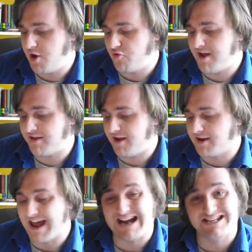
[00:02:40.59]
It rains
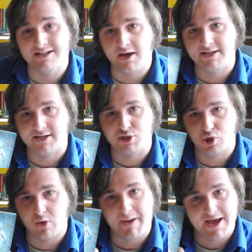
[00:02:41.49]
in at
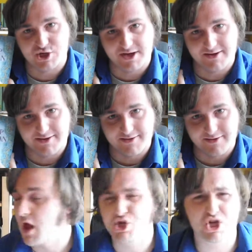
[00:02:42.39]
92 pages!
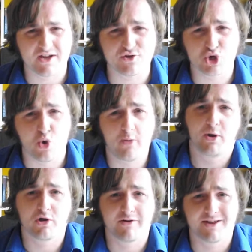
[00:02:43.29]
should have a shorter
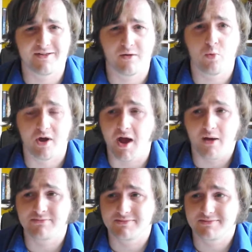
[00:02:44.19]
book around here somewhere.
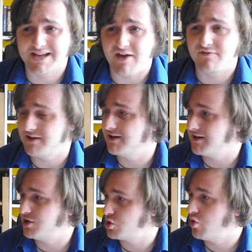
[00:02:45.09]
I'm
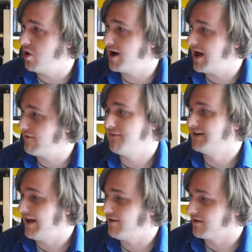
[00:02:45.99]
definitely sure I have
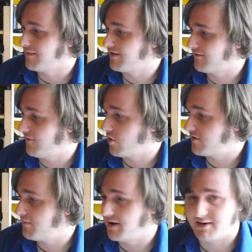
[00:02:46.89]
Fantastic Mr.
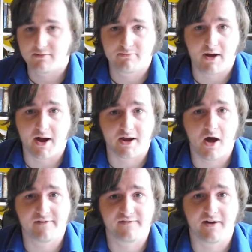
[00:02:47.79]
Fox, but I
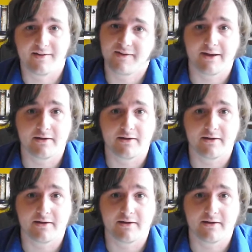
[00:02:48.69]
can't find it.